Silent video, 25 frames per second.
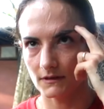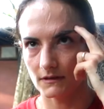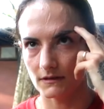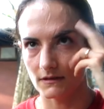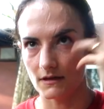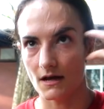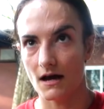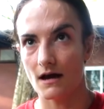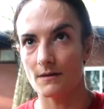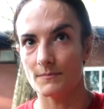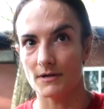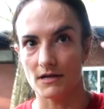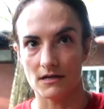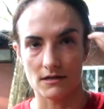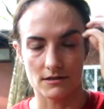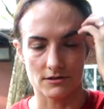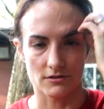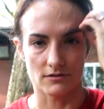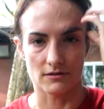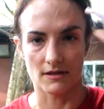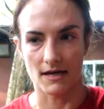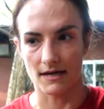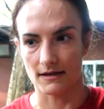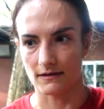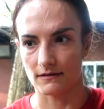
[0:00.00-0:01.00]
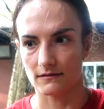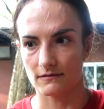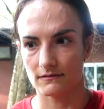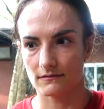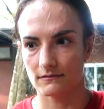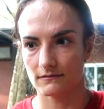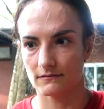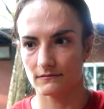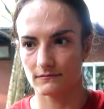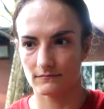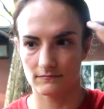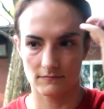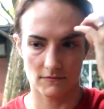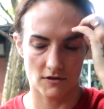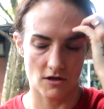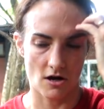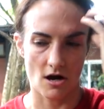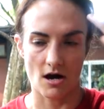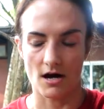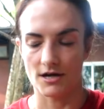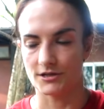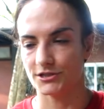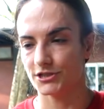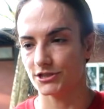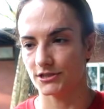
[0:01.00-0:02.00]
Nama, you're like
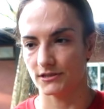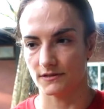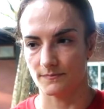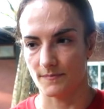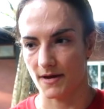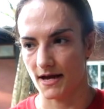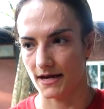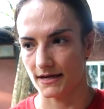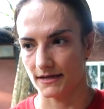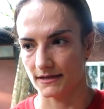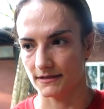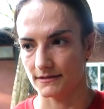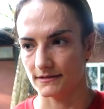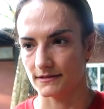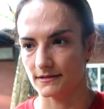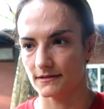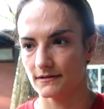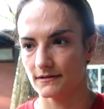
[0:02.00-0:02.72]
conscious mind.